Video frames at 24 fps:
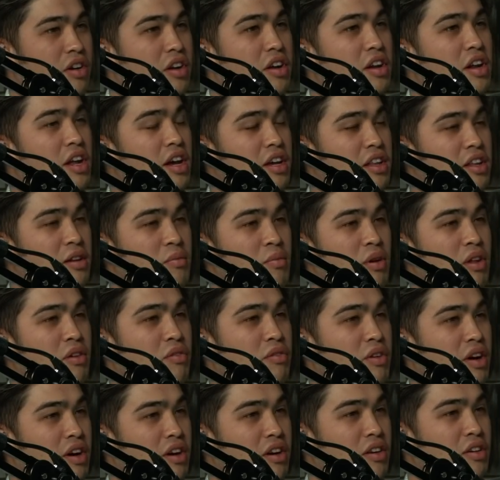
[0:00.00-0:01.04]
connected
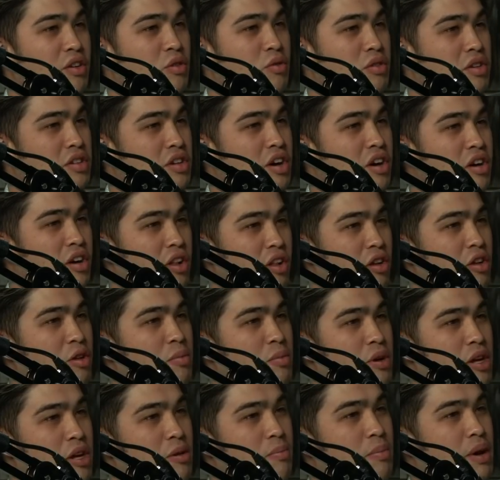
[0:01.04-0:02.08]
motherfucker. Do you want to talk a little
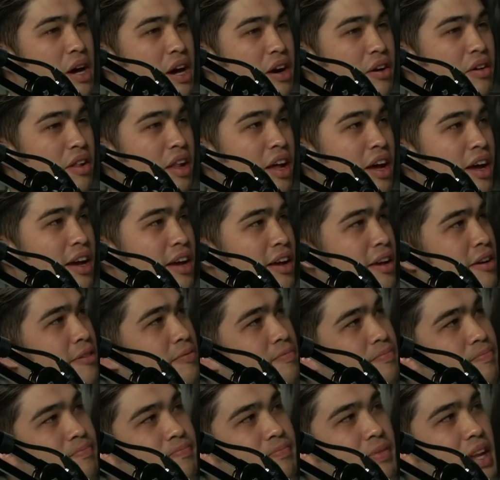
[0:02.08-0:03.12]
bit about like
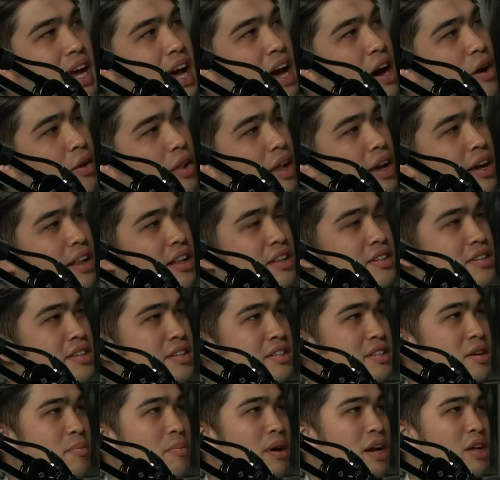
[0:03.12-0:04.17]
how, like, let's say
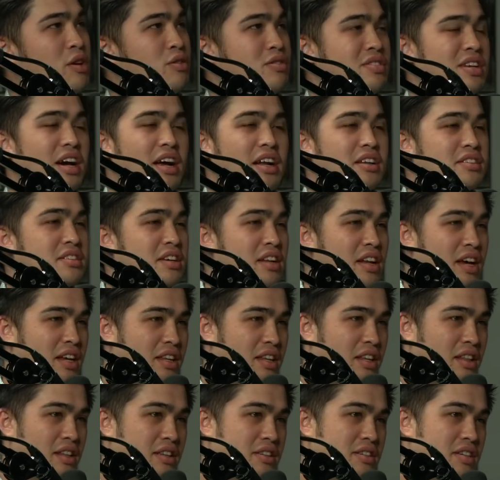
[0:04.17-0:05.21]
somebody who's not as
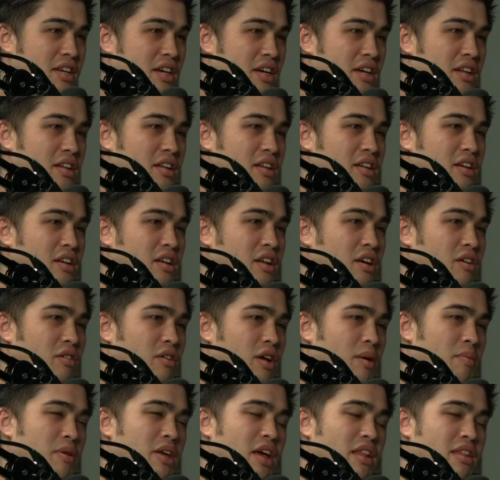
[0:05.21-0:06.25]
connected in the scene,
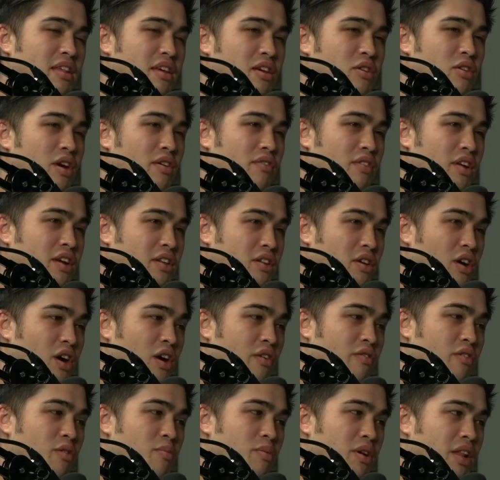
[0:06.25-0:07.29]
I think you have a lot to
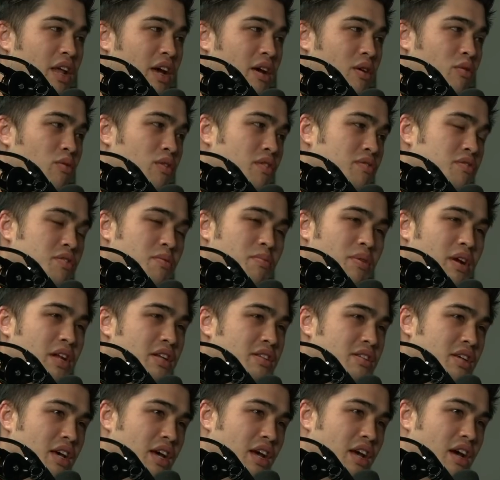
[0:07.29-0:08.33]
offer, but like, what if
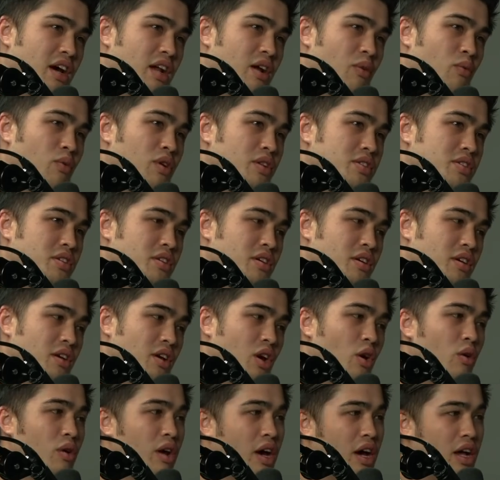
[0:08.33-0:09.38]
somebody's like kind of wants to
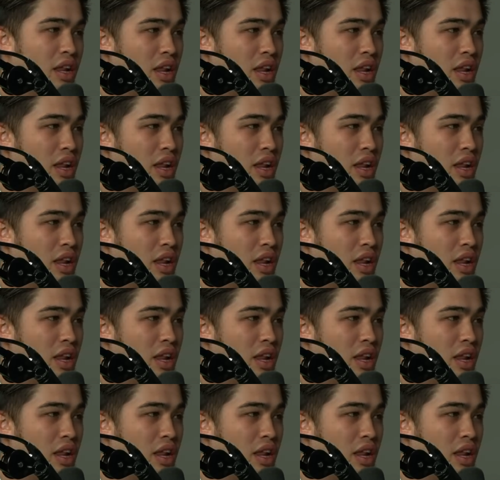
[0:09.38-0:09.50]
go to LA?